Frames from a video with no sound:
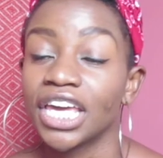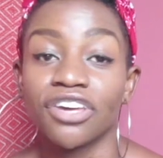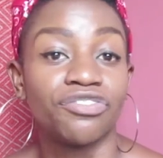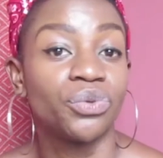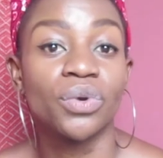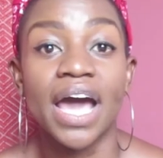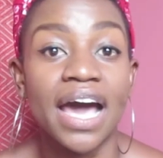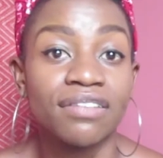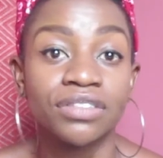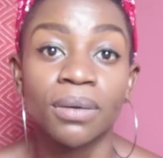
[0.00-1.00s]
If you
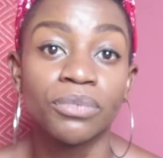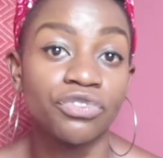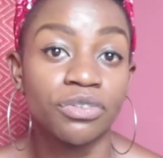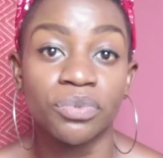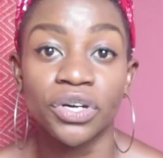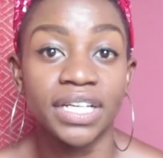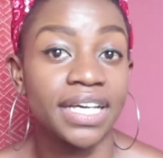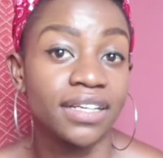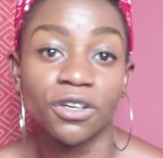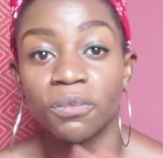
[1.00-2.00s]
have moved abroad
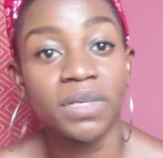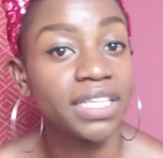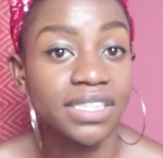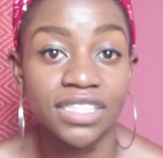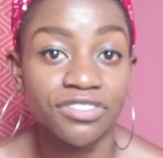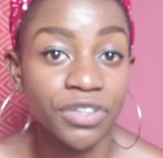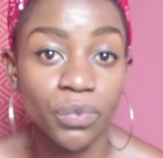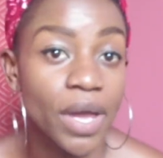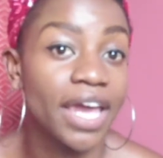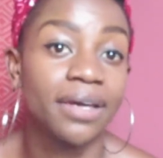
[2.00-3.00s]
in a completely
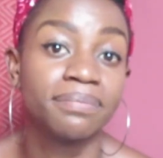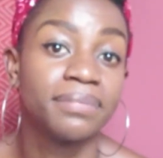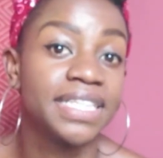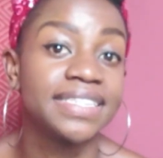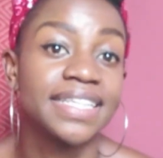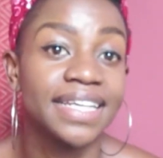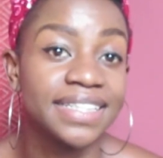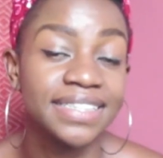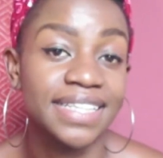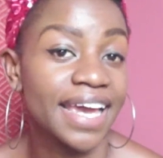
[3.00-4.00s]
different way, please
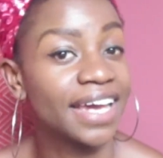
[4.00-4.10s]
tell us.